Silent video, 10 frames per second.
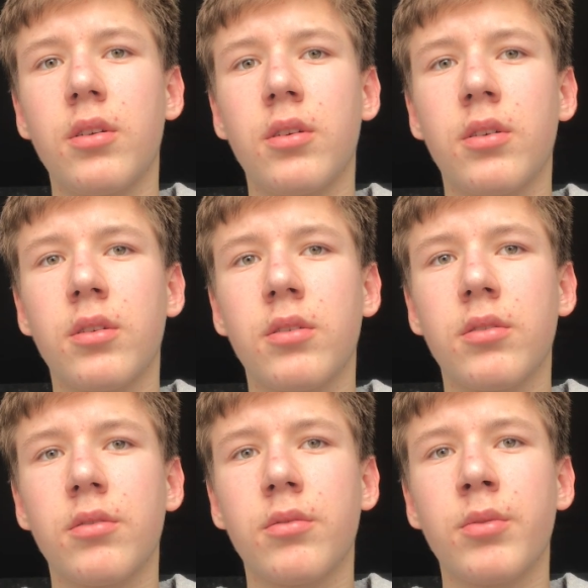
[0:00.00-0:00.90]

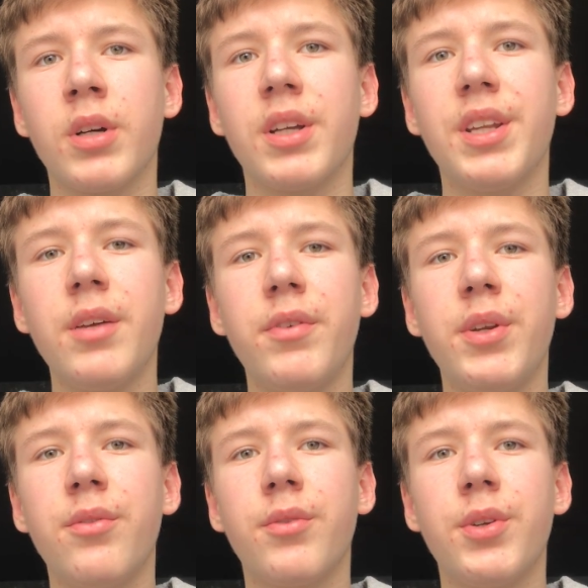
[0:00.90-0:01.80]
uh,
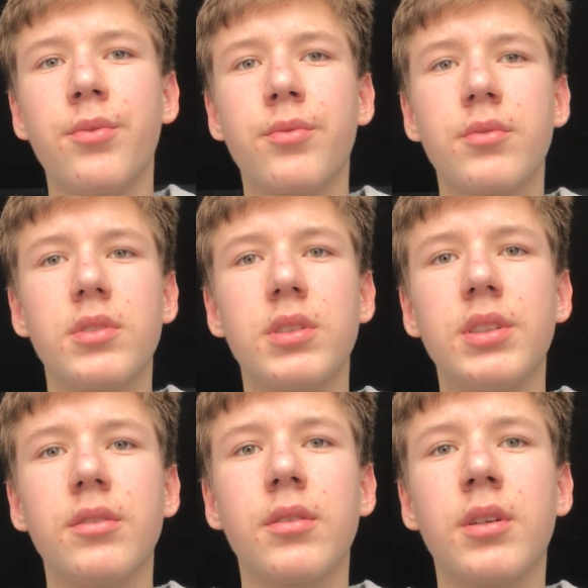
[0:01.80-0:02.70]
Defi News.
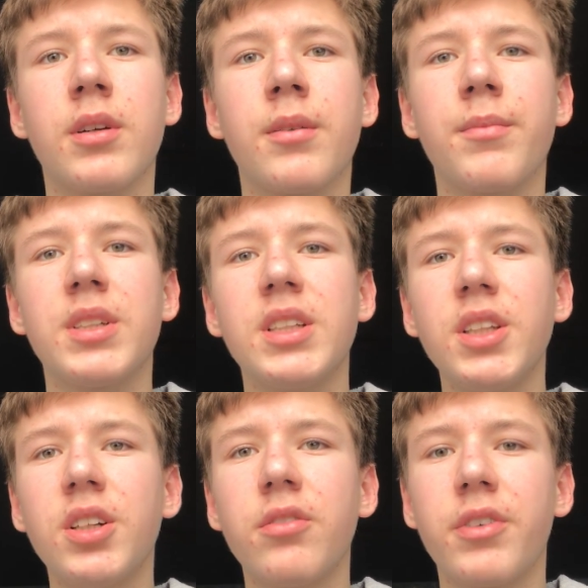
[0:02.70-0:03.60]
Um, the
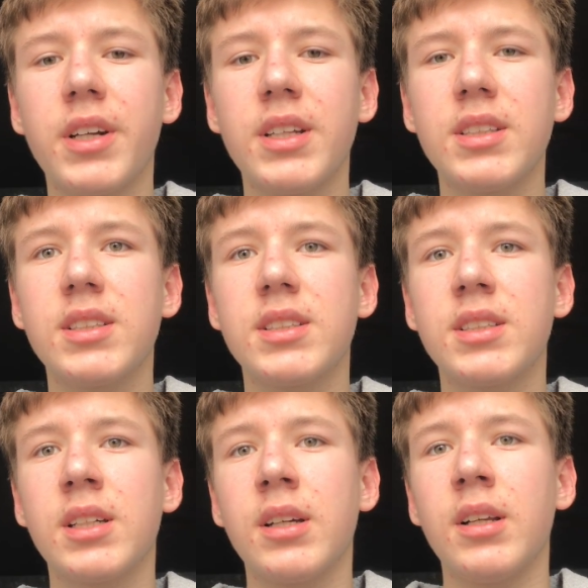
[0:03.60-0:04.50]
center
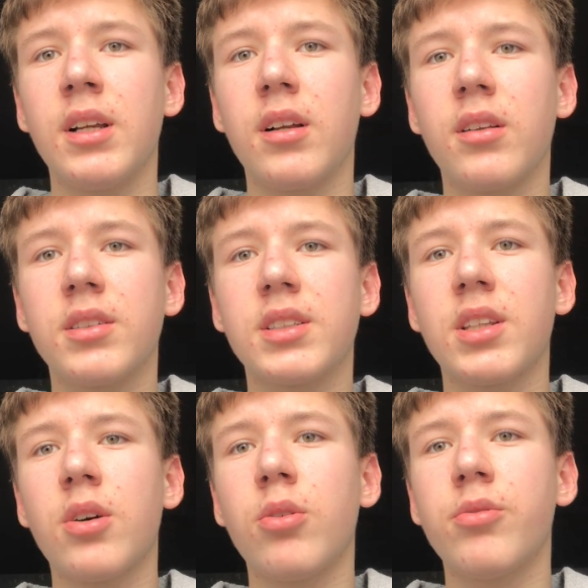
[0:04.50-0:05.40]
France Ask
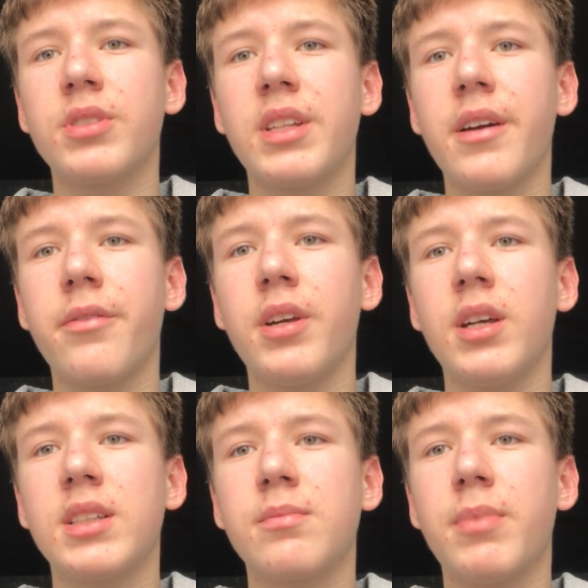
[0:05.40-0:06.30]
now is
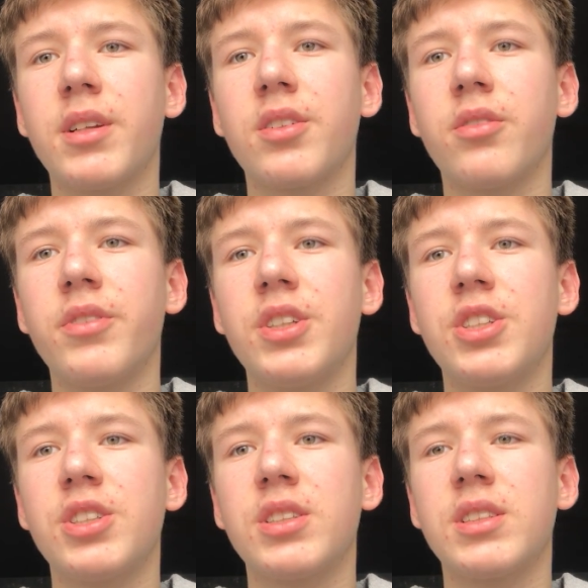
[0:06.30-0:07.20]
Defi
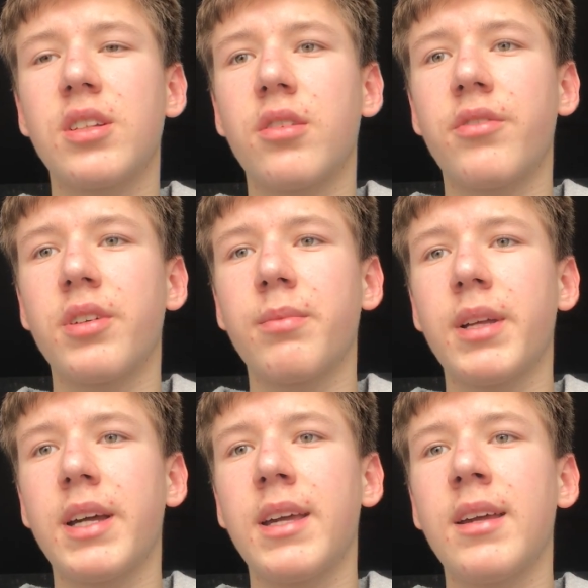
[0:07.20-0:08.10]
Spectrovich, which
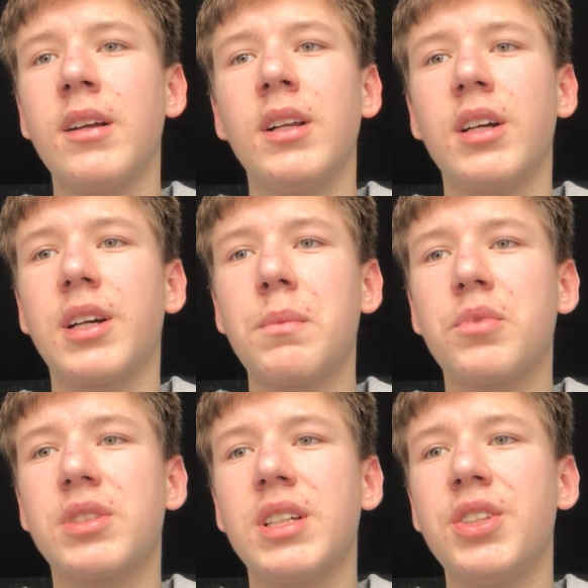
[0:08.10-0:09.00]
the
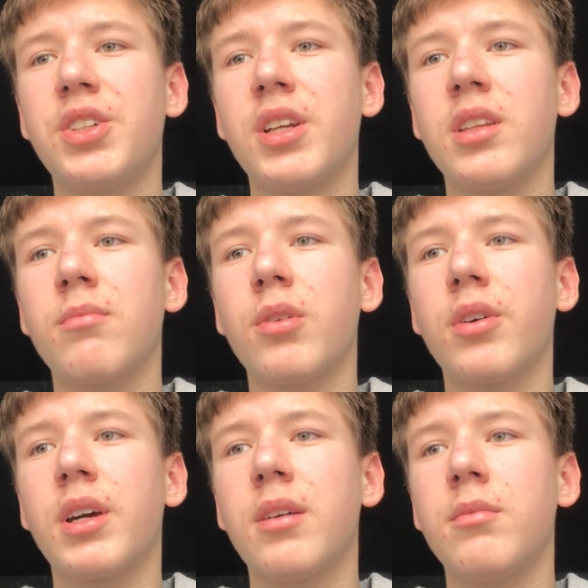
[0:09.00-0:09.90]
crypto centering
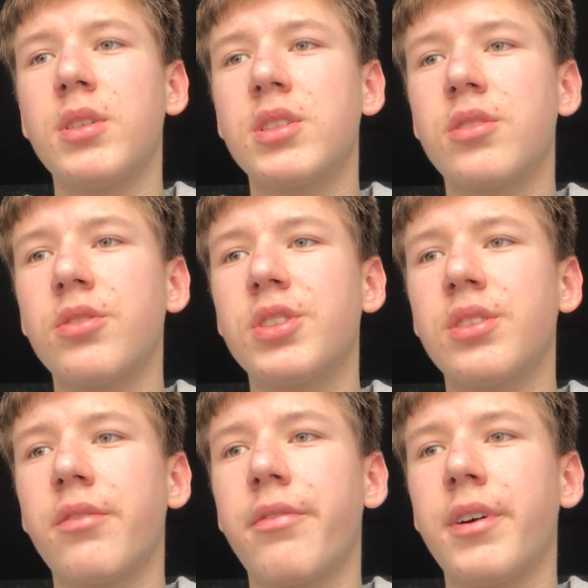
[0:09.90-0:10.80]
block him
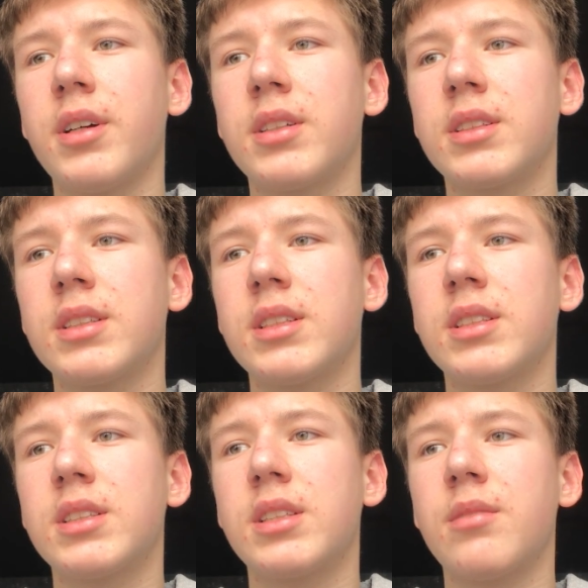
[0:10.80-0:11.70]
instruction of
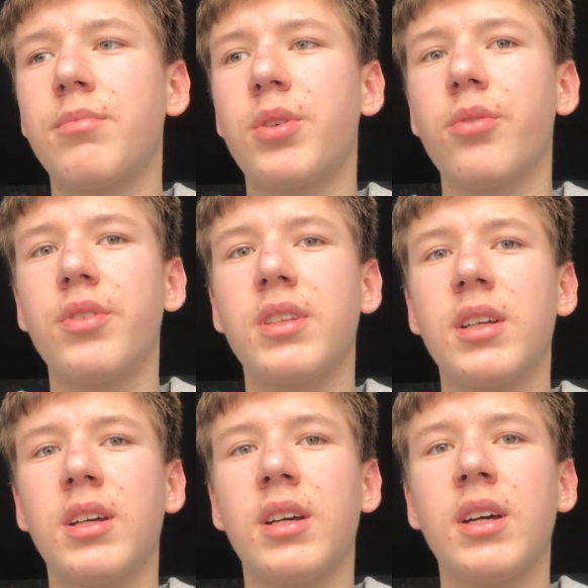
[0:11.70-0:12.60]
access and private
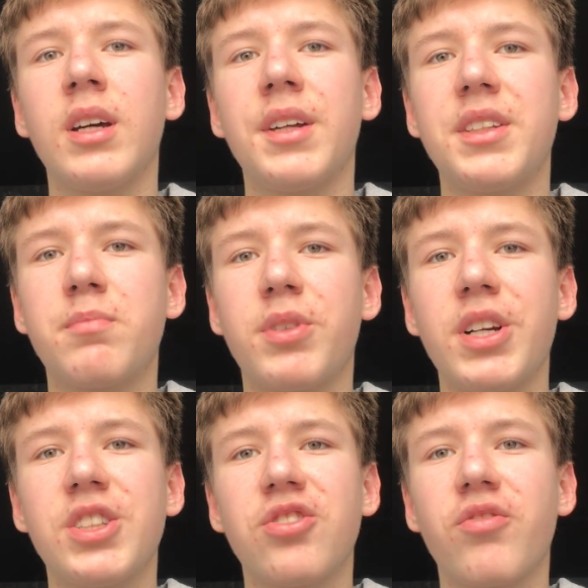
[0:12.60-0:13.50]
uh,
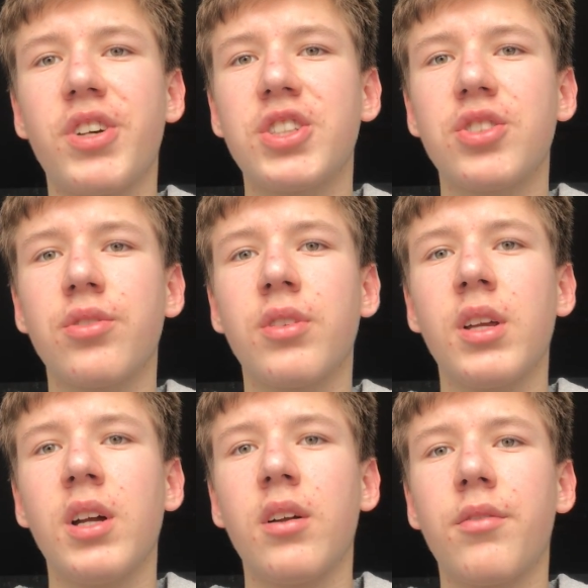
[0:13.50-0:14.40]
desperation version
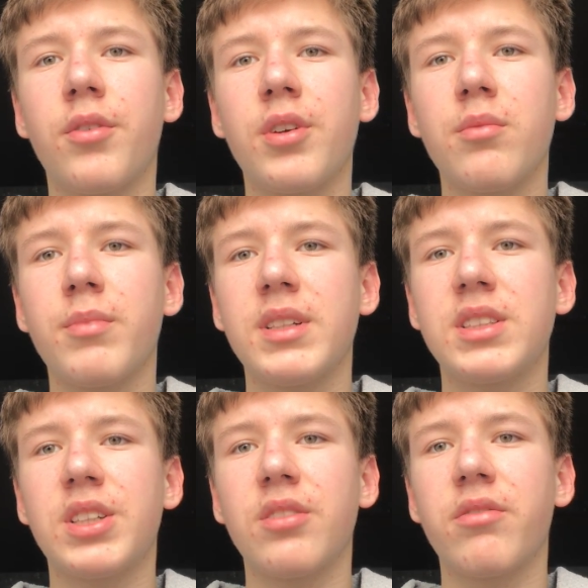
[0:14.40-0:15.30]
for the
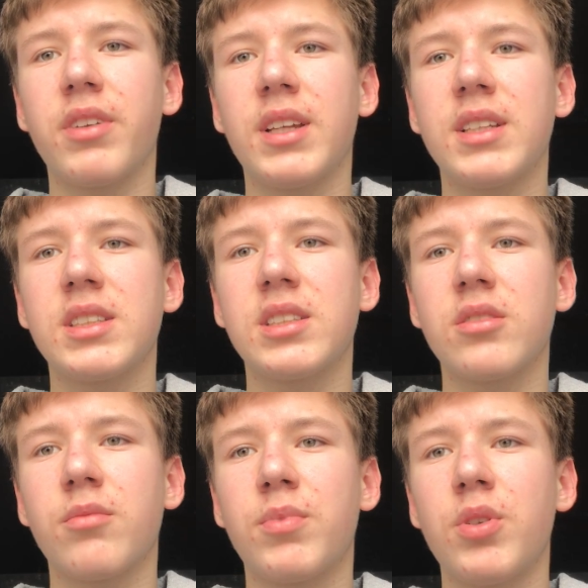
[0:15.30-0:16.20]
Western finance
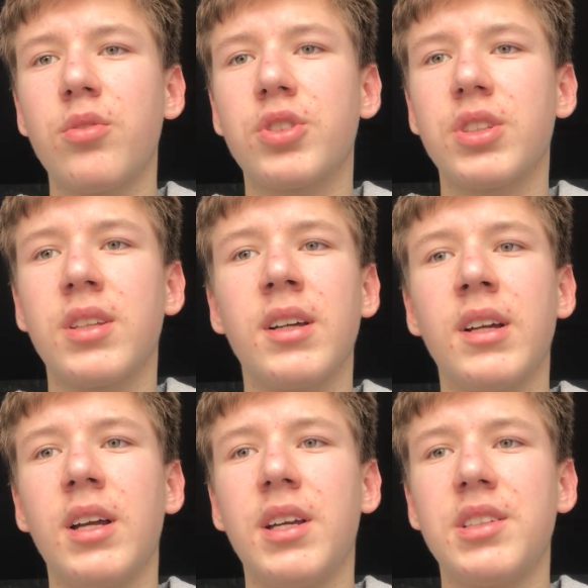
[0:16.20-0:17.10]
Operation
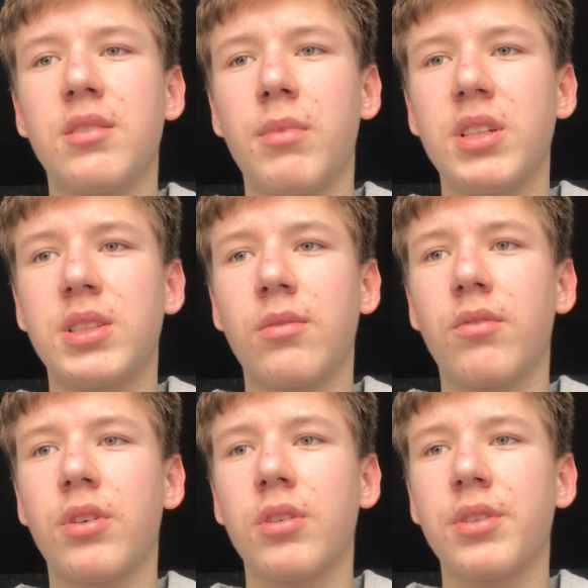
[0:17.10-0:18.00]
in the Western
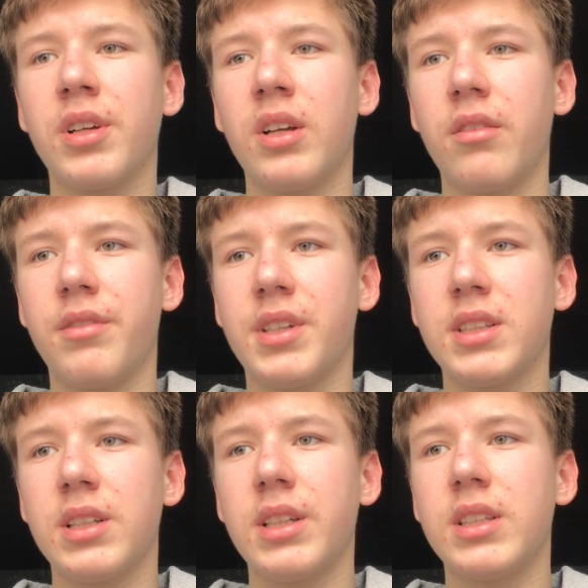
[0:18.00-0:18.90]
world.
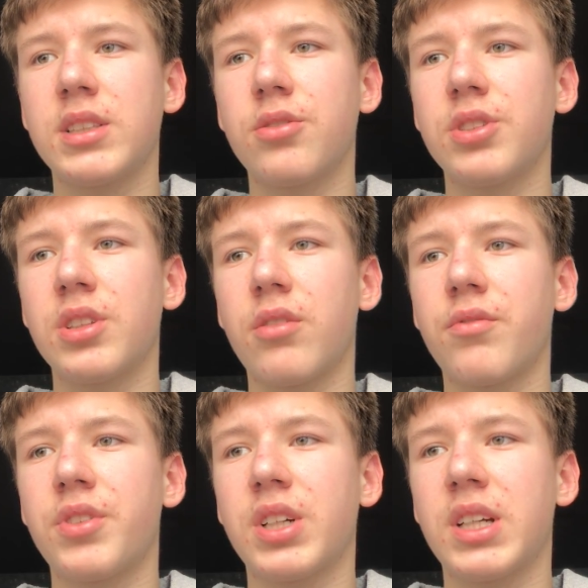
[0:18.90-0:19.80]
Financial instruction
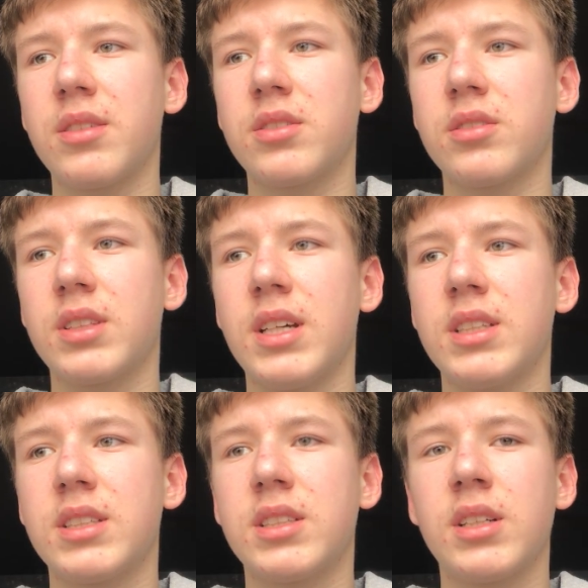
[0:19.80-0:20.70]
after Christus
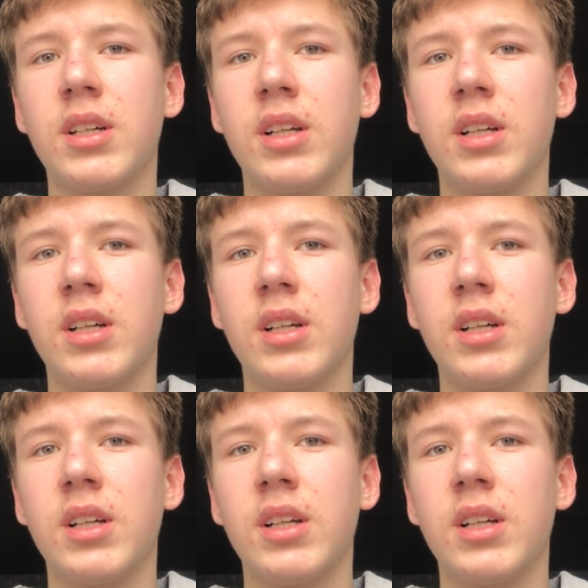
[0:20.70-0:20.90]
ends